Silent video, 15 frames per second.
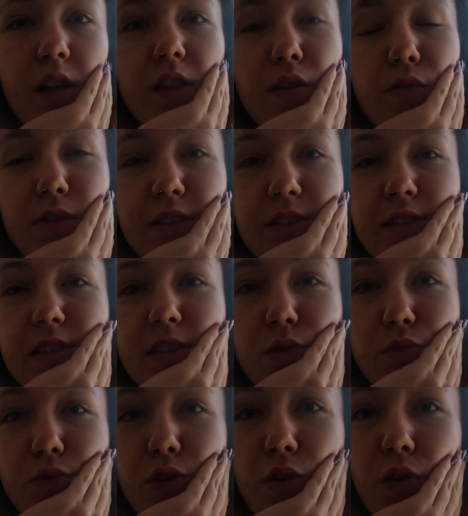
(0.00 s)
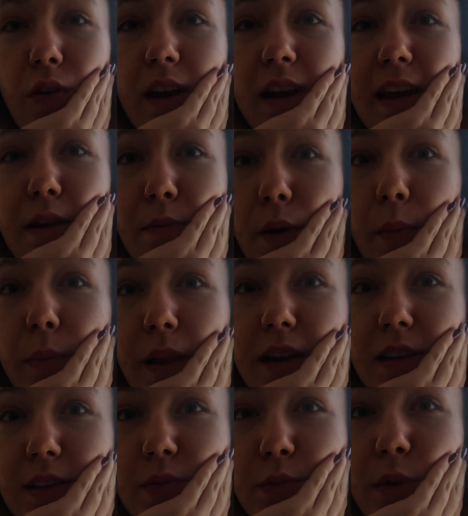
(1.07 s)
there is still urine in my
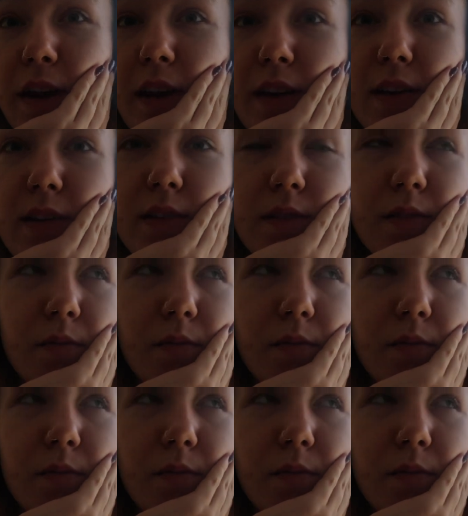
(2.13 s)
bladder when